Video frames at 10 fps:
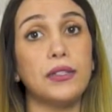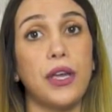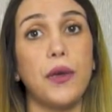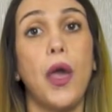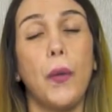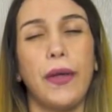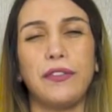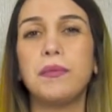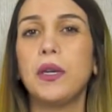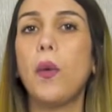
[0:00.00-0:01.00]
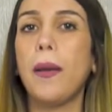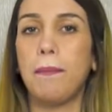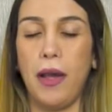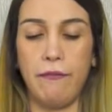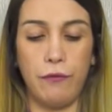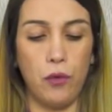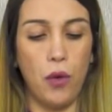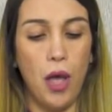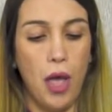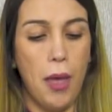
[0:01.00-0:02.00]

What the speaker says: so we have to be quite mindful.